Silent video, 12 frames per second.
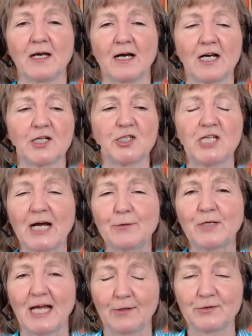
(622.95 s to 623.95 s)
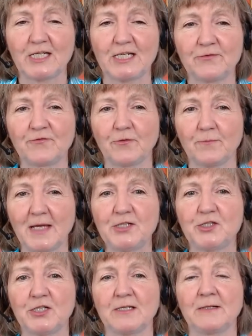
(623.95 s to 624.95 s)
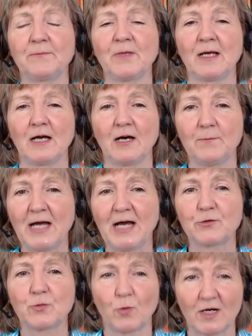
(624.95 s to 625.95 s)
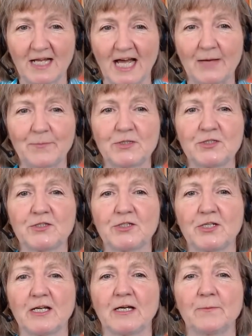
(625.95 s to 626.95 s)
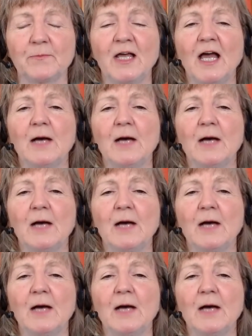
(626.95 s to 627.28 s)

uh, shout out information about what happened to him,